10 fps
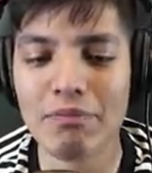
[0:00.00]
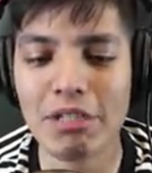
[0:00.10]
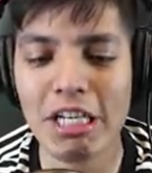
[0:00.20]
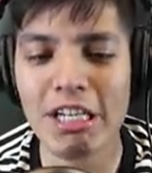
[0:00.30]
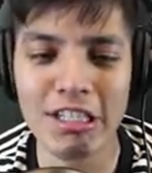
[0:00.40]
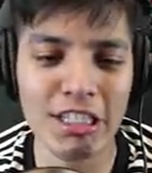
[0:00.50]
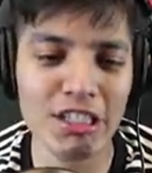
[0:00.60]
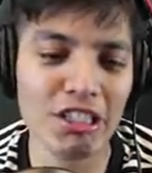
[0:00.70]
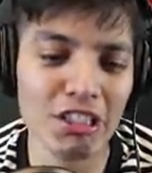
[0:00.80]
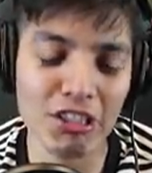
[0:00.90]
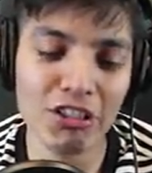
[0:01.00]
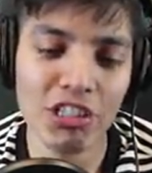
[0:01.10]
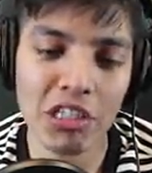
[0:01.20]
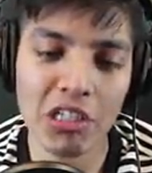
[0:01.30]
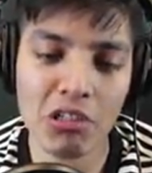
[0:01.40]
of me.
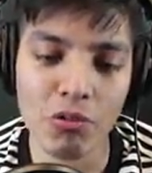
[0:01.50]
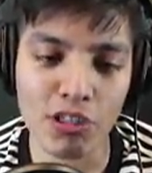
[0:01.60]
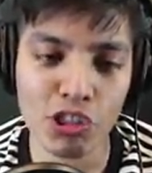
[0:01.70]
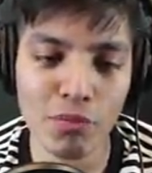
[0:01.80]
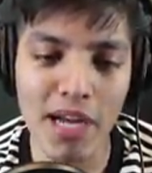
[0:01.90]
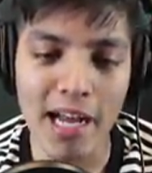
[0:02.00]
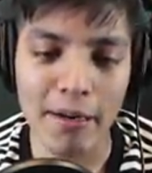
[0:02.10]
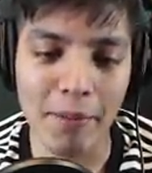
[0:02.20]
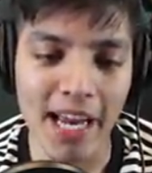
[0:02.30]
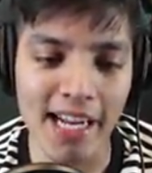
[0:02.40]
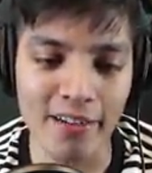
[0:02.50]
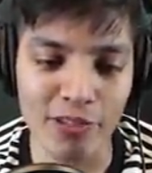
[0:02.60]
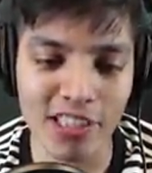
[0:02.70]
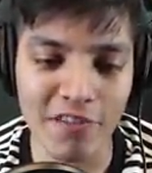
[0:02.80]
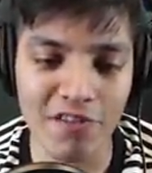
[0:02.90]
Well, too bad,
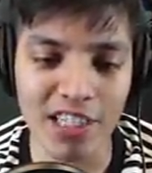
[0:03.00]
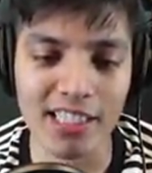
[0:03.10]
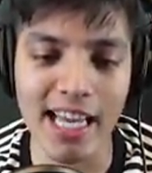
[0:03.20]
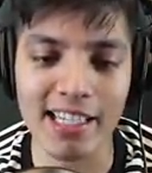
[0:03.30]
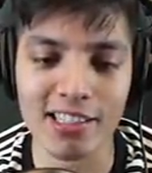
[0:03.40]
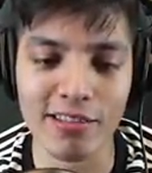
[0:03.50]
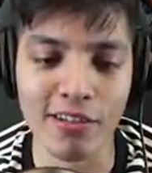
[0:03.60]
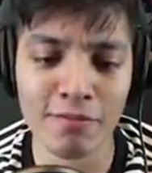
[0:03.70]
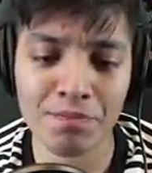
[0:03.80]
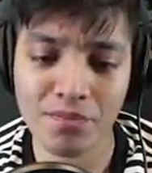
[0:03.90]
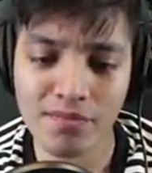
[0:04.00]
man. We defeated that dude.